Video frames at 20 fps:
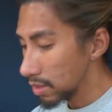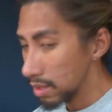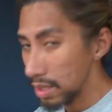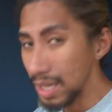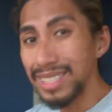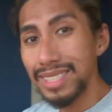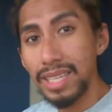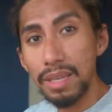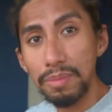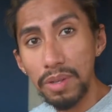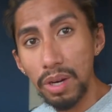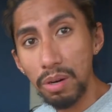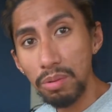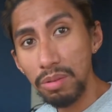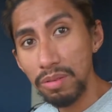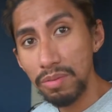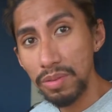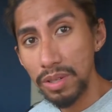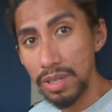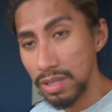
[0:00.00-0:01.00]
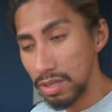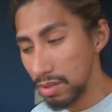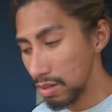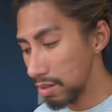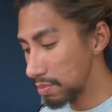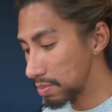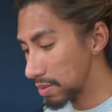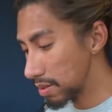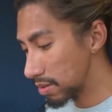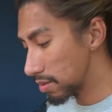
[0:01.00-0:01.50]
Let's keep going for the
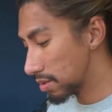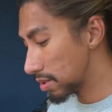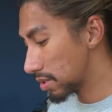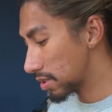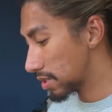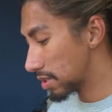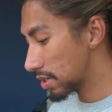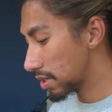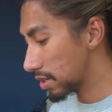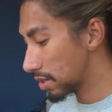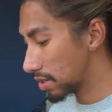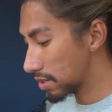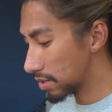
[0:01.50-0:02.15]
Scorpios.